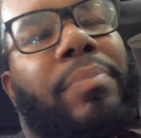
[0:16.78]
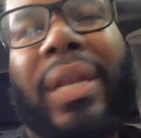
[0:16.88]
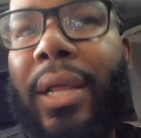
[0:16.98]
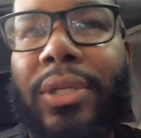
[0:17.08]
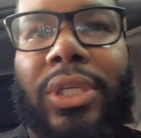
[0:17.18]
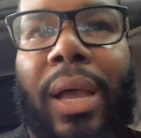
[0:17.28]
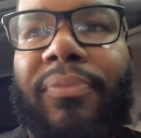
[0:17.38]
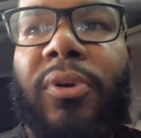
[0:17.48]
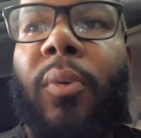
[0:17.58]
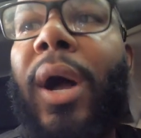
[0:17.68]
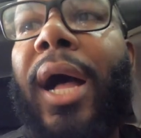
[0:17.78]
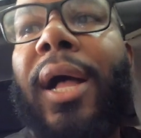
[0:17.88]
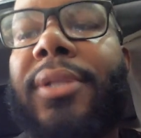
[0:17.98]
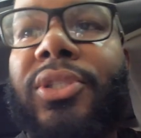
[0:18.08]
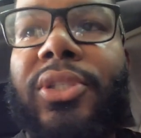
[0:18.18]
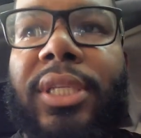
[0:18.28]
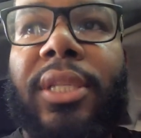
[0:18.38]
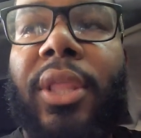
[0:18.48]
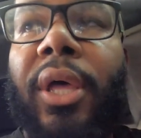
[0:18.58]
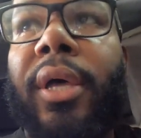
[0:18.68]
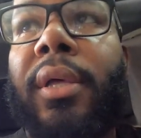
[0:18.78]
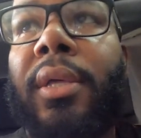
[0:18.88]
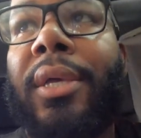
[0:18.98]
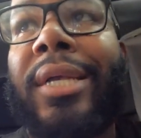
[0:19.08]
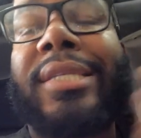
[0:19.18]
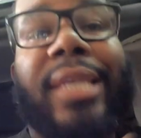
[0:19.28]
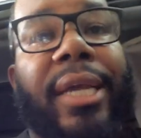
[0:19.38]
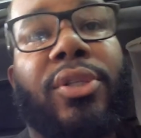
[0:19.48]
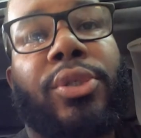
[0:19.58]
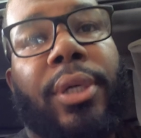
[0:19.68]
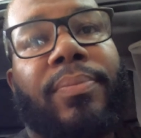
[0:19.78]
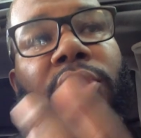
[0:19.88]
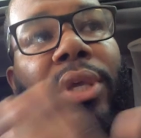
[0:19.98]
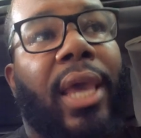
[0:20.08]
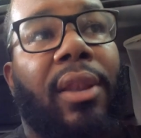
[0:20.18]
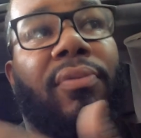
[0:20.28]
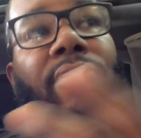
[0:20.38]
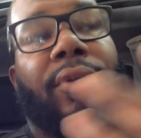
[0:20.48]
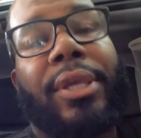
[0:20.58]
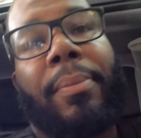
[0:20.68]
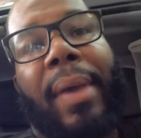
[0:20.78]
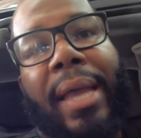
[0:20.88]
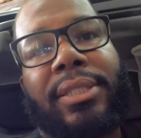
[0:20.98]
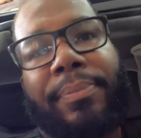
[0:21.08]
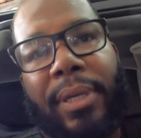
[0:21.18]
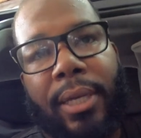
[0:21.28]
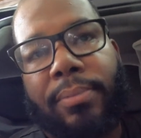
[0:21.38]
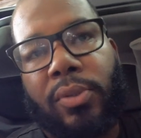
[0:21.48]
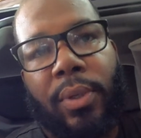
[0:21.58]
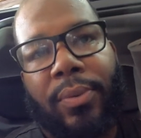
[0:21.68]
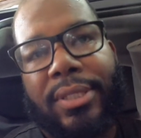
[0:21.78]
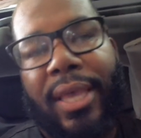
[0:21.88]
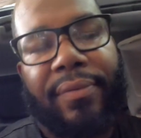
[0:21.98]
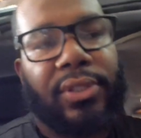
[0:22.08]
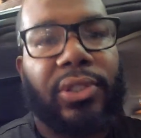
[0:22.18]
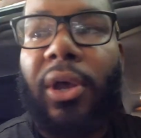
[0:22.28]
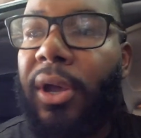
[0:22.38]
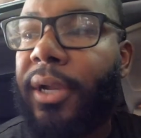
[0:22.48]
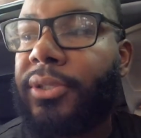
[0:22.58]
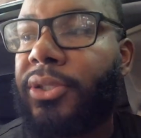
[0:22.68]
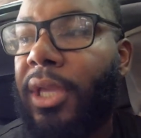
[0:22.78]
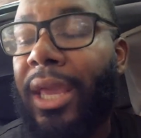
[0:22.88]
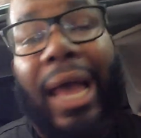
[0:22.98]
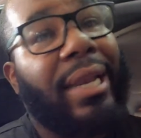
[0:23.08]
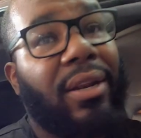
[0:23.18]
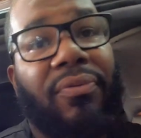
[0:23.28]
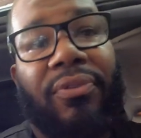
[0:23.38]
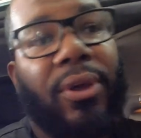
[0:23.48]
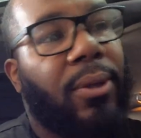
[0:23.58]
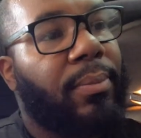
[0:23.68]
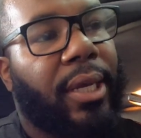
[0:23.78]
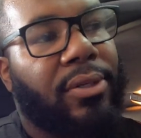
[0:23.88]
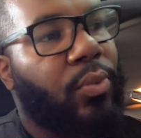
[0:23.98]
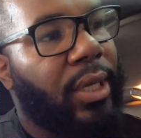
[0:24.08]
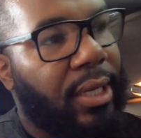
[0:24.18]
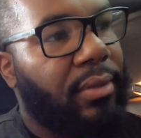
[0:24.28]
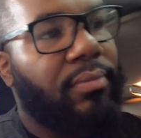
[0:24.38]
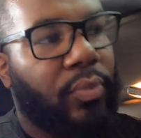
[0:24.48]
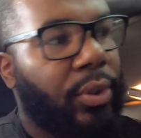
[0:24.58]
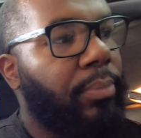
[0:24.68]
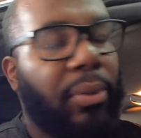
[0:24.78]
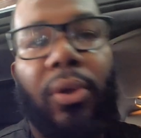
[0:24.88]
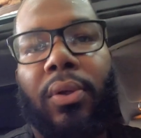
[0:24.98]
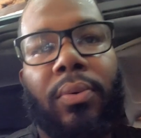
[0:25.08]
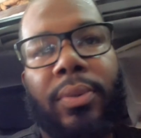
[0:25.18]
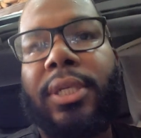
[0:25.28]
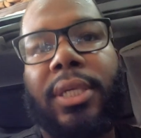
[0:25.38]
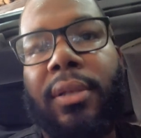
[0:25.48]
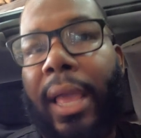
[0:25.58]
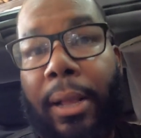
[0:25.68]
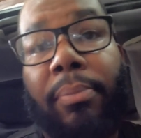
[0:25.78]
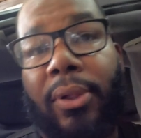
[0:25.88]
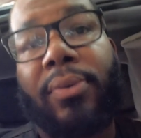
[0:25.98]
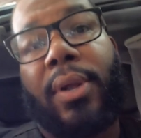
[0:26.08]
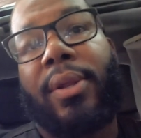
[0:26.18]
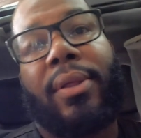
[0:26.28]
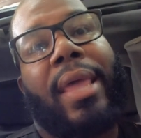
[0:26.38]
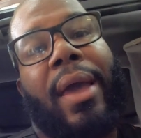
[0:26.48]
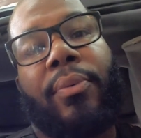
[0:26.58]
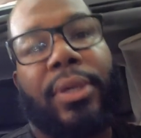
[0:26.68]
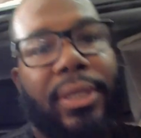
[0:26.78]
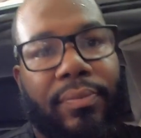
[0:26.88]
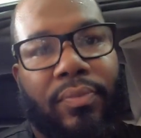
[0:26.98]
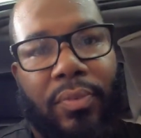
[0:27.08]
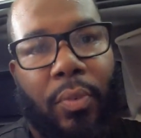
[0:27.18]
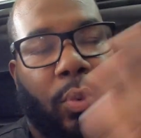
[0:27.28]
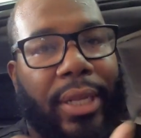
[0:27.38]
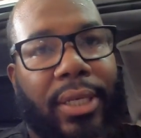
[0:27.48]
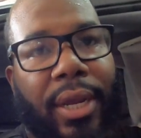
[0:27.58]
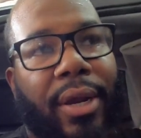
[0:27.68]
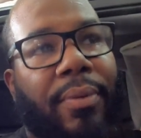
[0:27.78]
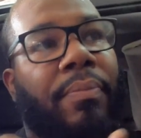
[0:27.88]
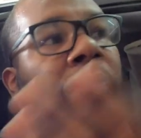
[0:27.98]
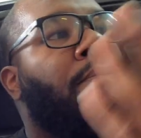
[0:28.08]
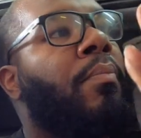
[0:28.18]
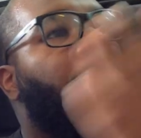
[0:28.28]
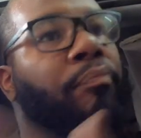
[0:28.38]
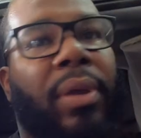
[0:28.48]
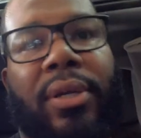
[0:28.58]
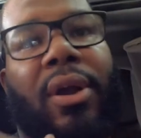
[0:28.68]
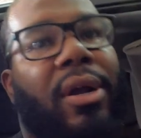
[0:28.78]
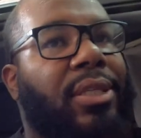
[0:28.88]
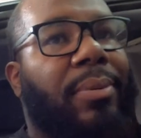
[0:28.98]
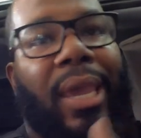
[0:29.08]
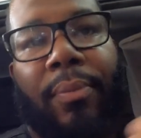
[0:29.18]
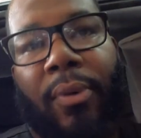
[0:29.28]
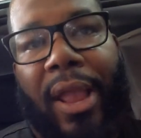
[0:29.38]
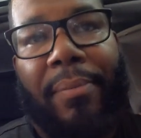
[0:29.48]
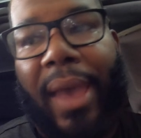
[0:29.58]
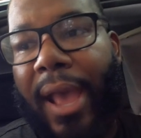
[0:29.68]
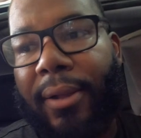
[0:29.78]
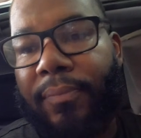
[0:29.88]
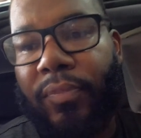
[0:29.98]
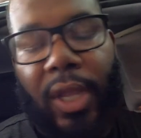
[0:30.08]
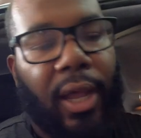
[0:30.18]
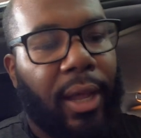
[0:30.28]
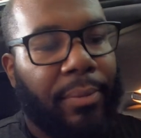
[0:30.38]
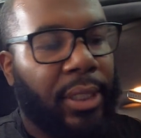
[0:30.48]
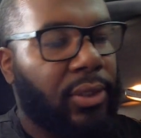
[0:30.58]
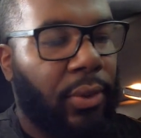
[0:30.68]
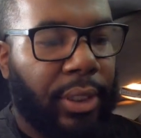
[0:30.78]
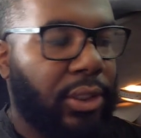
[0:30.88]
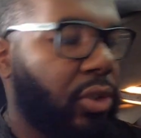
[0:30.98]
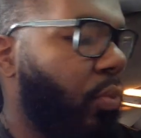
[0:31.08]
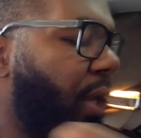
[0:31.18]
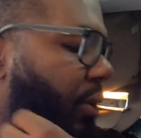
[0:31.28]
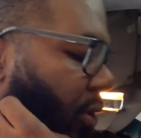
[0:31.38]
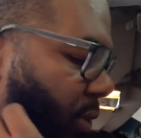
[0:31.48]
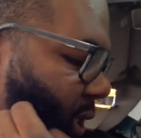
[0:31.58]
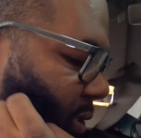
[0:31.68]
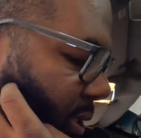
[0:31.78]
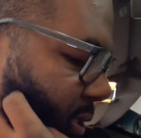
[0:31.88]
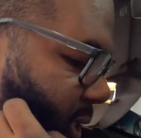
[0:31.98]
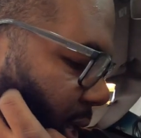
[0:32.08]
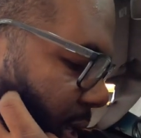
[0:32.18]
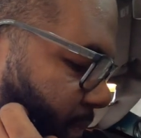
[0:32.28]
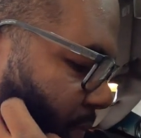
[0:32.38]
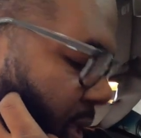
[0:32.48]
Been out the shop for a while. Just did the second trip to California and back to pick up 21 Savage's cars. I didn't film because we did like a bull run on that. We went there, picked the cars up, came right back. Me and Torian just went, no kids this time.